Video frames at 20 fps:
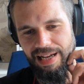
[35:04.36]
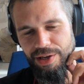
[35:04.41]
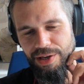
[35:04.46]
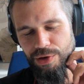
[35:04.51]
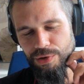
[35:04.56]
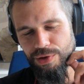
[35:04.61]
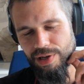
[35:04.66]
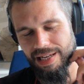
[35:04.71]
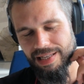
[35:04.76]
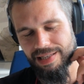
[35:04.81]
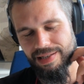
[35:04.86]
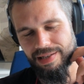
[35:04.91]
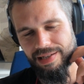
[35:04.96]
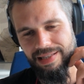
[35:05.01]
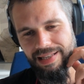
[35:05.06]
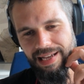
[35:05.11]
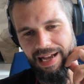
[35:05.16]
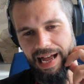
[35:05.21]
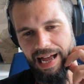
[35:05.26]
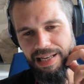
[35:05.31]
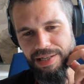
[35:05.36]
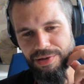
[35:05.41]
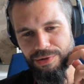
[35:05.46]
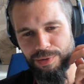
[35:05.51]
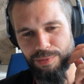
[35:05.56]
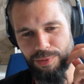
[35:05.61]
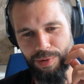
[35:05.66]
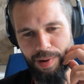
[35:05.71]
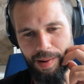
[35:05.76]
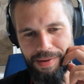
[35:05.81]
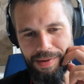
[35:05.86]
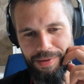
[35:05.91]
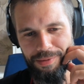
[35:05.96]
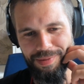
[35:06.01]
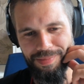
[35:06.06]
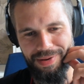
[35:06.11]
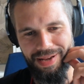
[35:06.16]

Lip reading: knew that the answer probably would